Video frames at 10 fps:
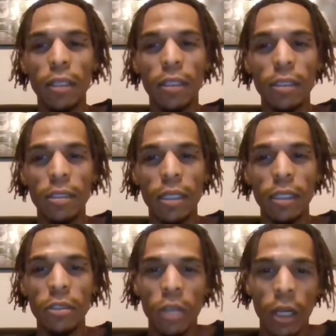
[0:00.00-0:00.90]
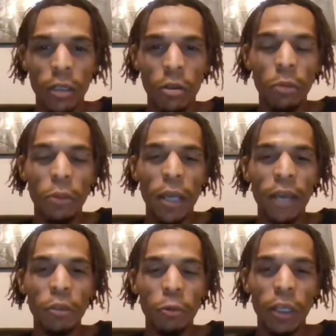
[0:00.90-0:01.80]
He said he's trying to go up to
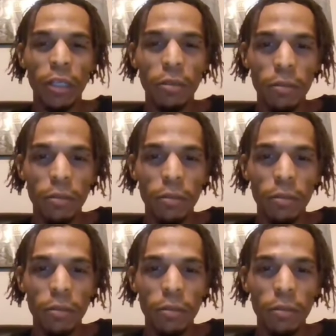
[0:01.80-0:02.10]
heavyweight.